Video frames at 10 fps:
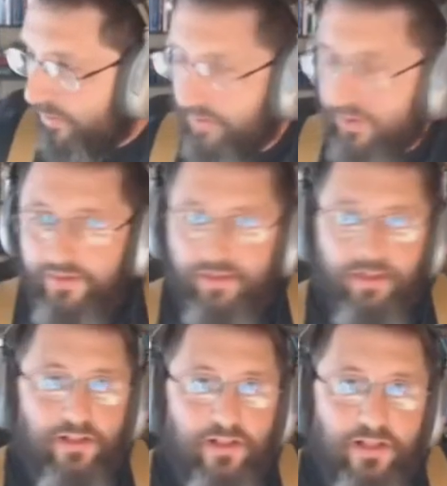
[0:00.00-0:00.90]
whole
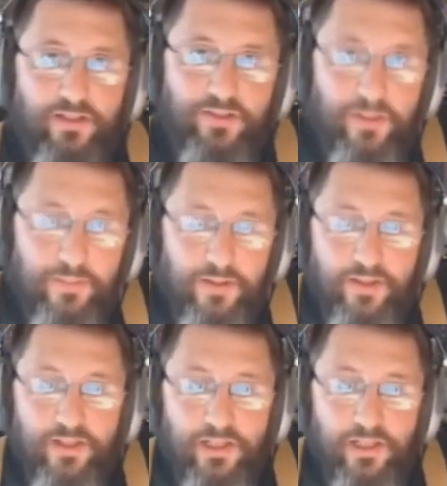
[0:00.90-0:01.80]
Trinitarian concept
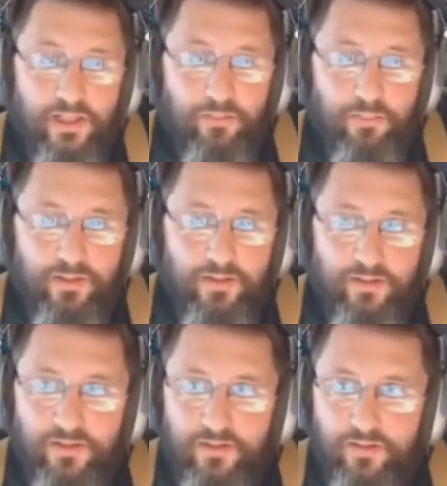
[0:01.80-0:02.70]
but
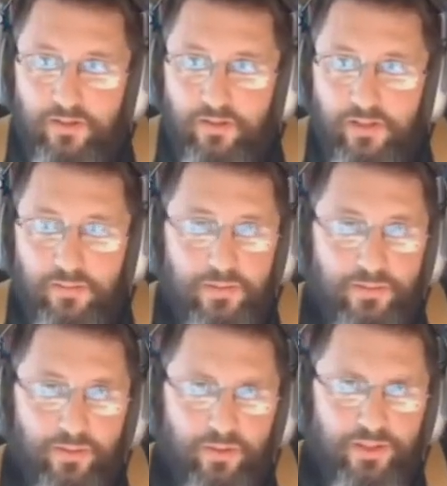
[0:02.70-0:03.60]
just, you know, a lot of
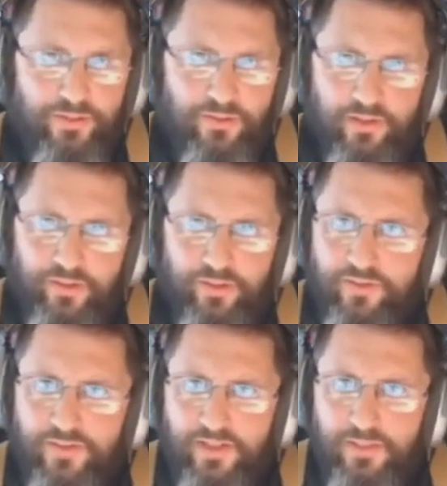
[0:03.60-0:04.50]
people say, oh, he's really gone
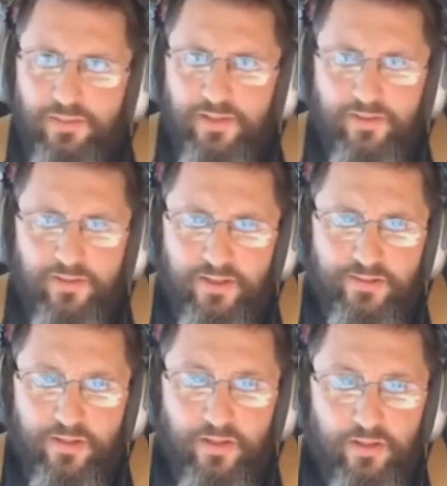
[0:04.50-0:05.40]
off the deep end and
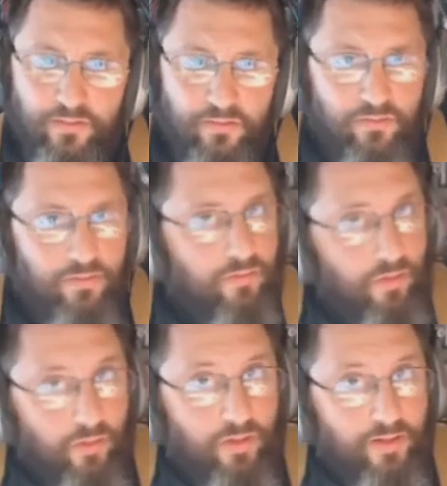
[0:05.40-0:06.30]
things. Uh,
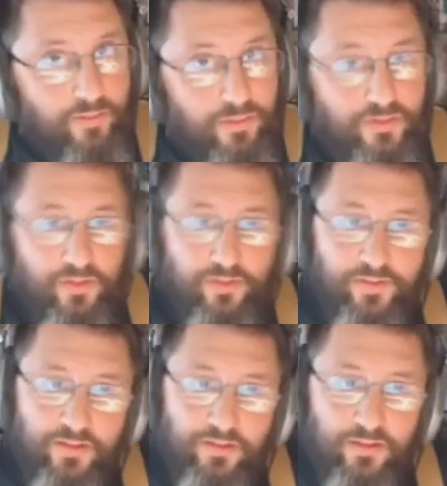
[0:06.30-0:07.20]
no, I've always
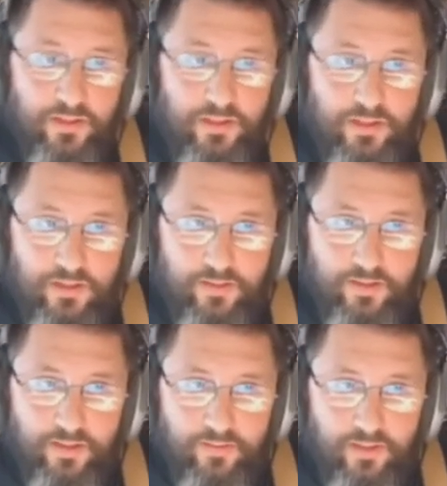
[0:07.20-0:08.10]
taught this the
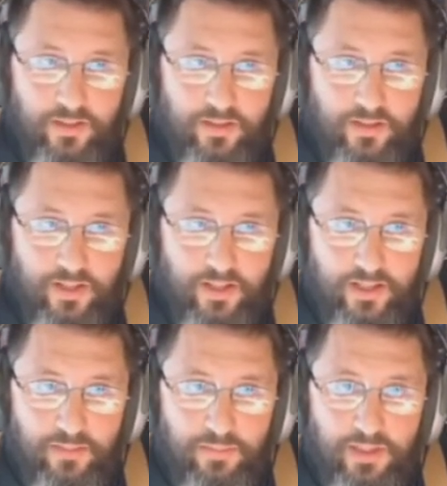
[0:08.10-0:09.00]
thing of the
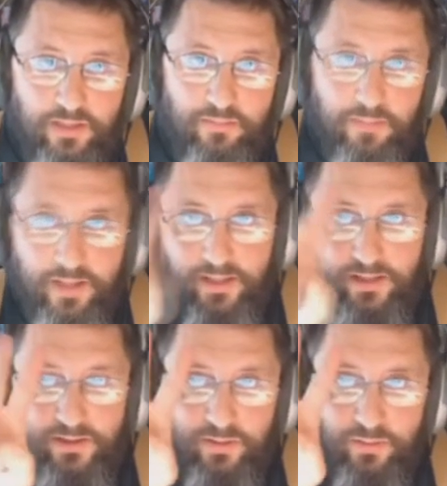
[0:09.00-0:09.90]
Godhead being
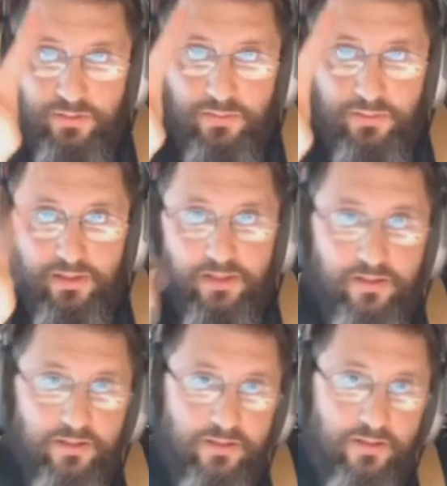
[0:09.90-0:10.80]
body, soul, spirit,